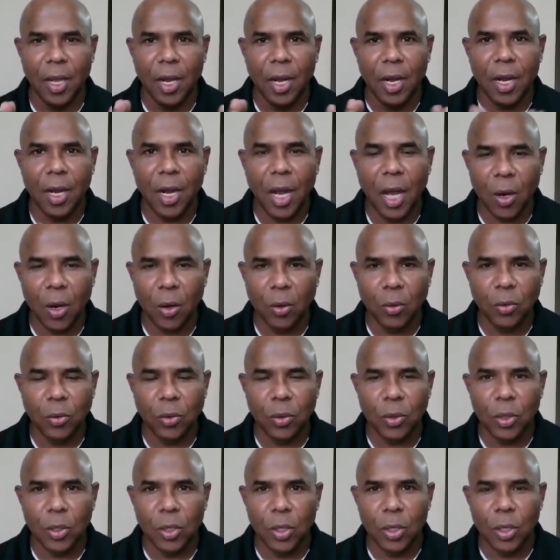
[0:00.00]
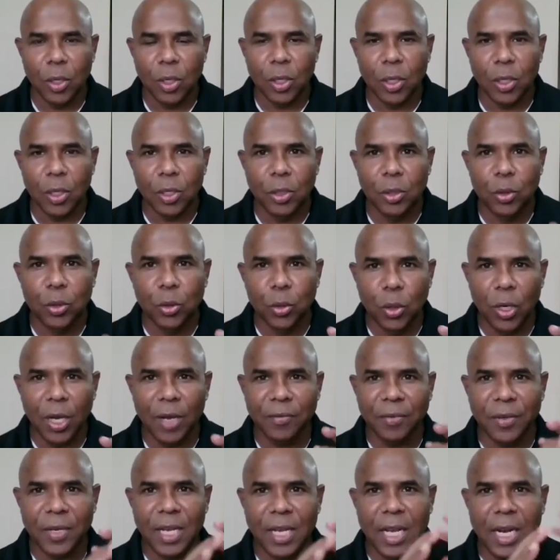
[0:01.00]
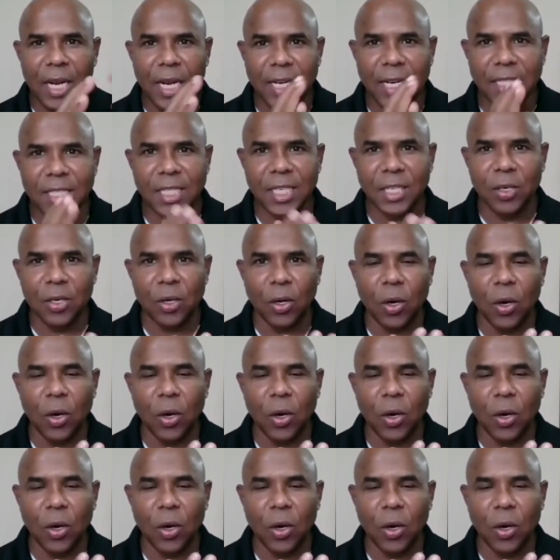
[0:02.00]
Now, you have collected